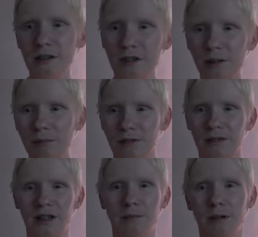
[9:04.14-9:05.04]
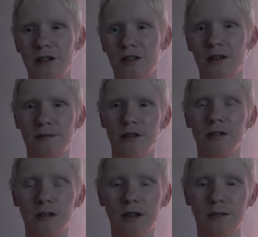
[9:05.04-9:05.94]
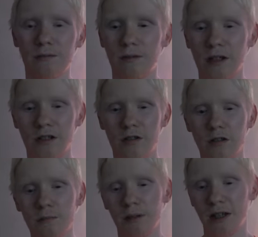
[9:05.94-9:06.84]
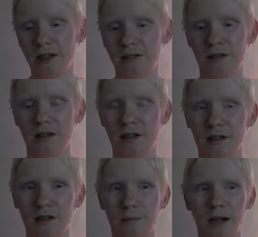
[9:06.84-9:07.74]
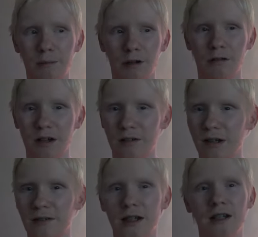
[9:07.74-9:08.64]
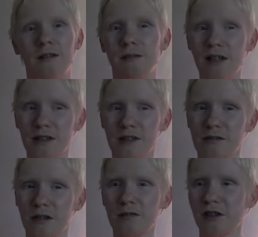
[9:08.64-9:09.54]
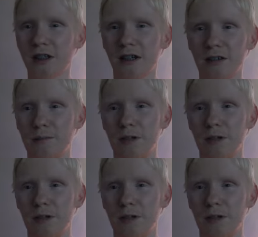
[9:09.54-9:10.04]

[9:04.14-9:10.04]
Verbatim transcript: In terms of setting a budget, if you're looking for a good place to buy model aircraft at a great deal, go check out the